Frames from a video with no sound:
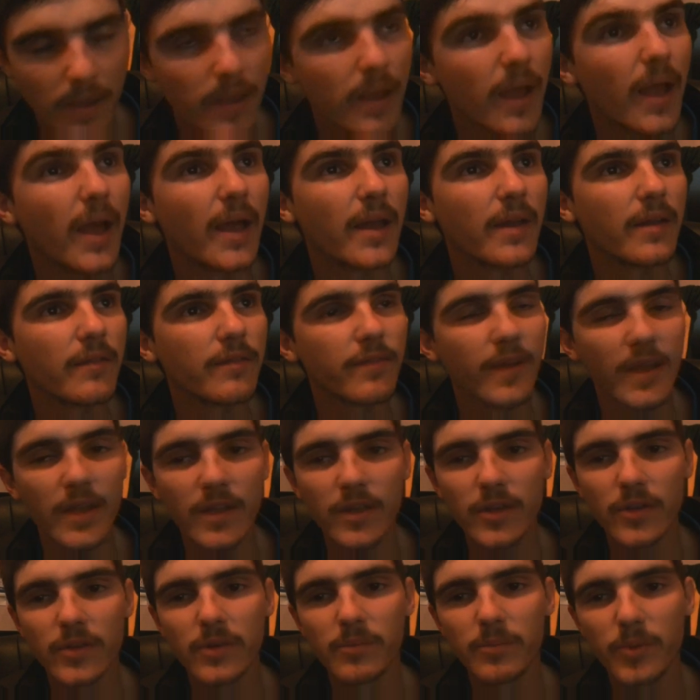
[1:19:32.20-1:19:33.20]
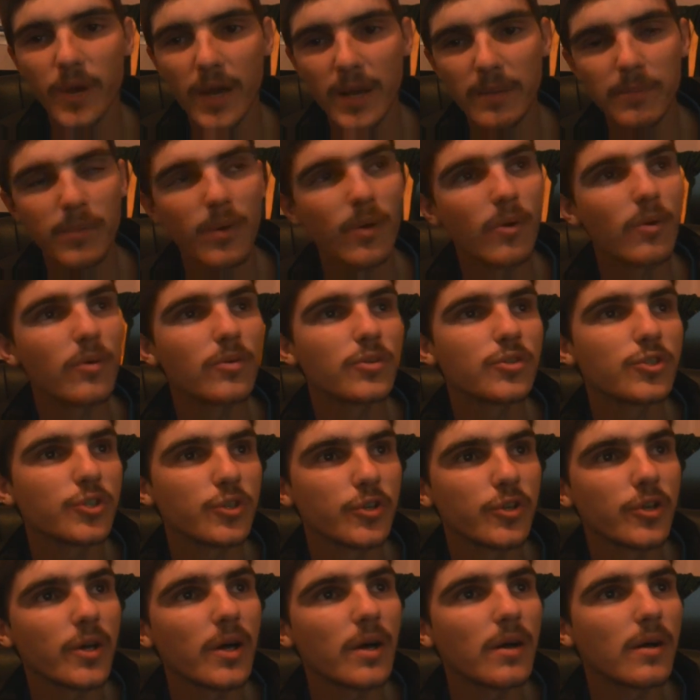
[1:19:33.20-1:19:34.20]
And thank you to Brad Paul,
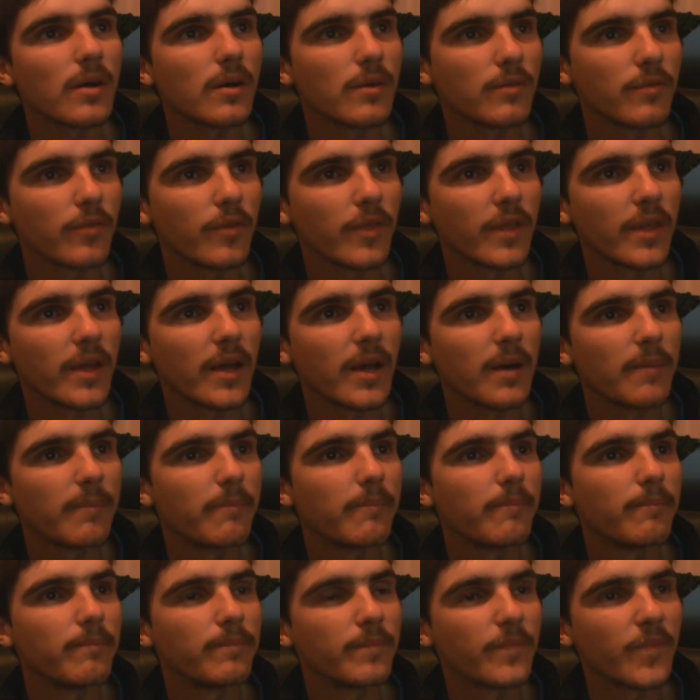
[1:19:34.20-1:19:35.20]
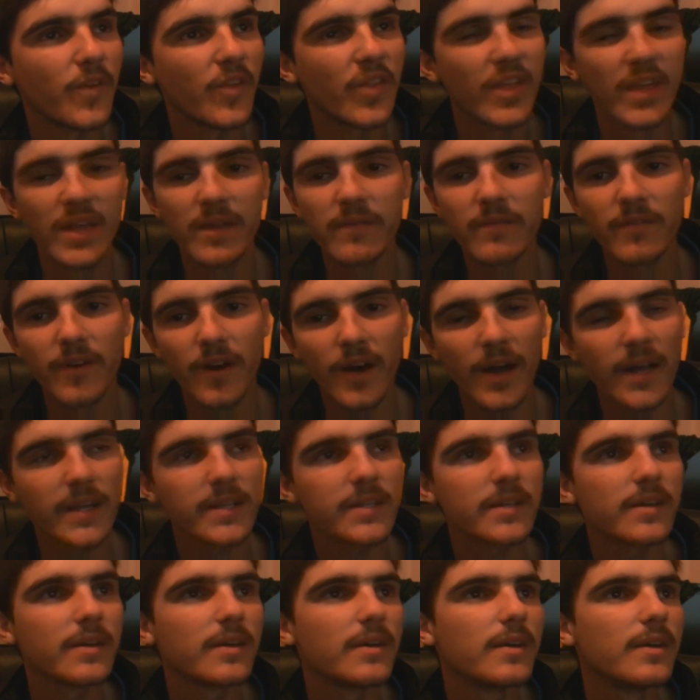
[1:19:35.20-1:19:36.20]
shooter, for the invite.
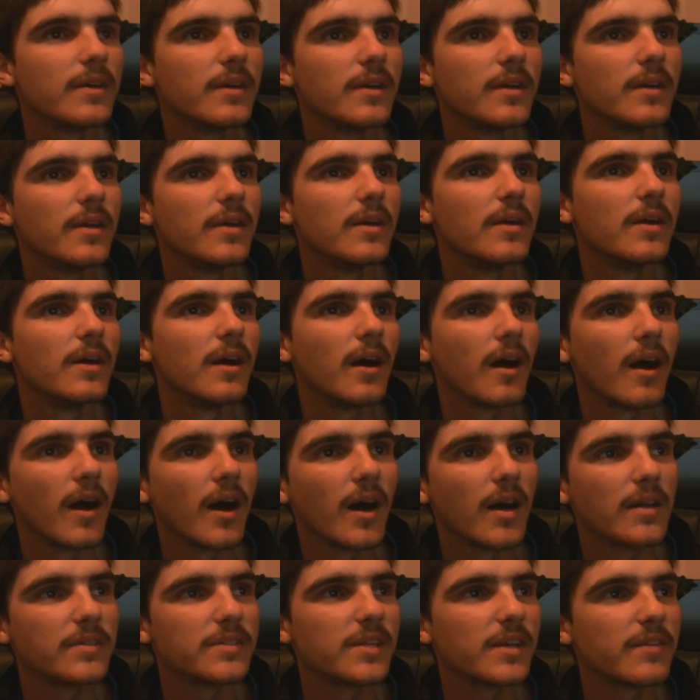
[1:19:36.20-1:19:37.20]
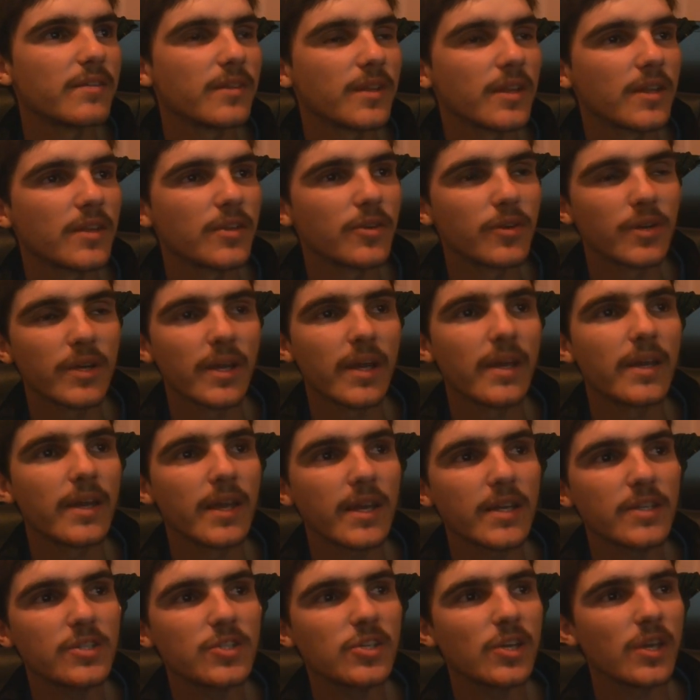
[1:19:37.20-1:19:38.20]
Definitely do it again
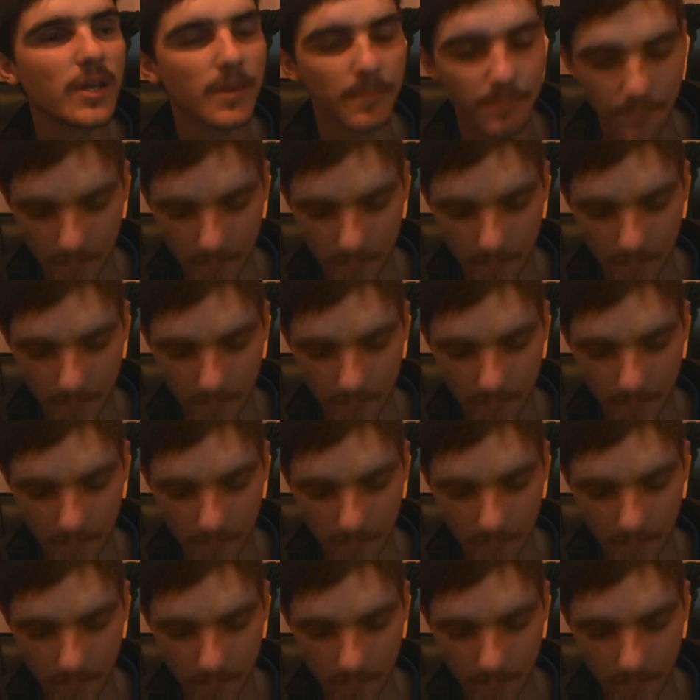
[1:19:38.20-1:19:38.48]
next year.